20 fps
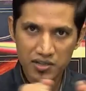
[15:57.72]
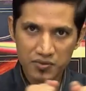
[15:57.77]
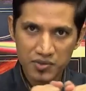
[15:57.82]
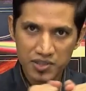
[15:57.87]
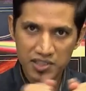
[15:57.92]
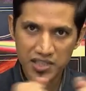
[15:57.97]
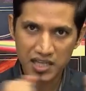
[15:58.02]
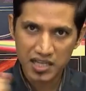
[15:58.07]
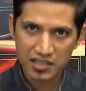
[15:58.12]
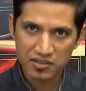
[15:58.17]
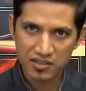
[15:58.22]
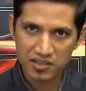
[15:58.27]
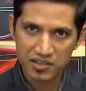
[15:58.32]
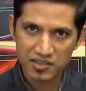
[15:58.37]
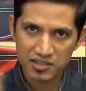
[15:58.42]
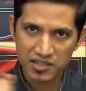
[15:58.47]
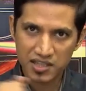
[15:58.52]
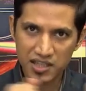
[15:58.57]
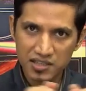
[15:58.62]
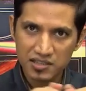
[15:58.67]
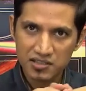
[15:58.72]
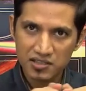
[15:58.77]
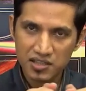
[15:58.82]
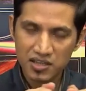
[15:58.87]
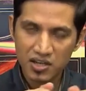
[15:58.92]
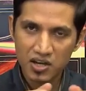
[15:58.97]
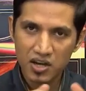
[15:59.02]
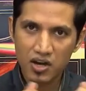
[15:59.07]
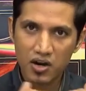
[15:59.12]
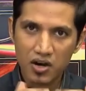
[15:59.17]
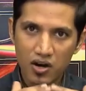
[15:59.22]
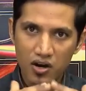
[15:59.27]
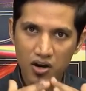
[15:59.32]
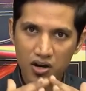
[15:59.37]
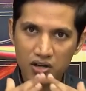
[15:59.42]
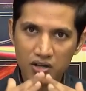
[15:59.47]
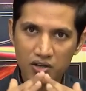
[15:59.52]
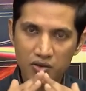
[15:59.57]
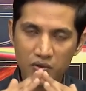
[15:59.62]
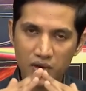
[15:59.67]
length which can actually stretch,
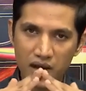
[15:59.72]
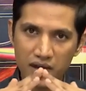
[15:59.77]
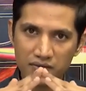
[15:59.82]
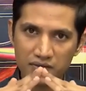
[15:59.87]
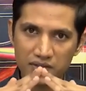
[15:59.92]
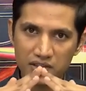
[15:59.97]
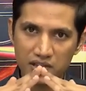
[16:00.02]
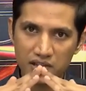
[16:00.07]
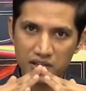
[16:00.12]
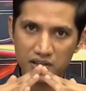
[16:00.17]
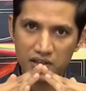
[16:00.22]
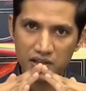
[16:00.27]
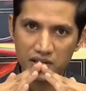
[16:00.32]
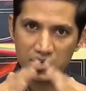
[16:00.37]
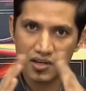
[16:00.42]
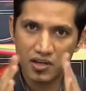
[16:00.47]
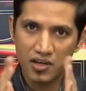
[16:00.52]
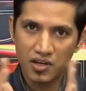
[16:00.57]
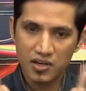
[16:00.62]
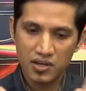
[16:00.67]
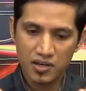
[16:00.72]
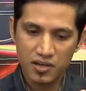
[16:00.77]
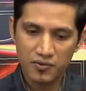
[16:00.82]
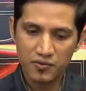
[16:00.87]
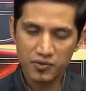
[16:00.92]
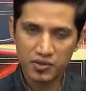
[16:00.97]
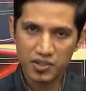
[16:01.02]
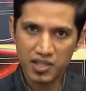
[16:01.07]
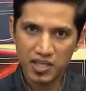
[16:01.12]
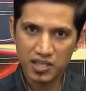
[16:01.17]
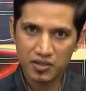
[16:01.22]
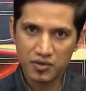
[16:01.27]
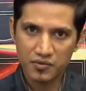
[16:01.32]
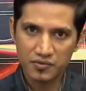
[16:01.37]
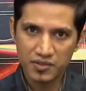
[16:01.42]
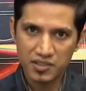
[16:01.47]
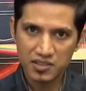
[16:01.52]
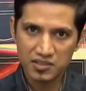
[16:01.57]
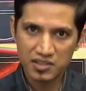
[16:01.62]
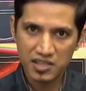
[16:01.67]
or you have the if you think
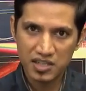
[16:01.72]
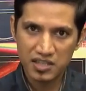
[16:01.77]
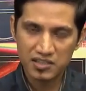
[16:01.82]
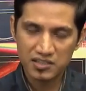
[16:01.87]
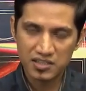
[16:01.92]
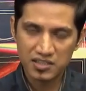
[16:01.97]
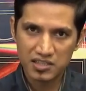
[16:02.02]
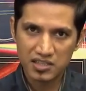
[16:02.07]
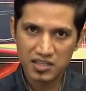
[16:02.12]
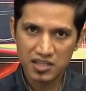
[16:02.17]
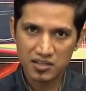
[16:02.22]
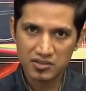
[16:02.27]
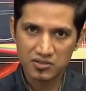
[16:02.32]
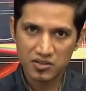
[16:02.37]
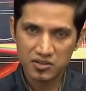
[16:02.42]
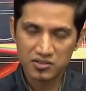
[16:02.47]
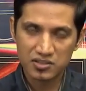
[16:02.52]
of this intersection as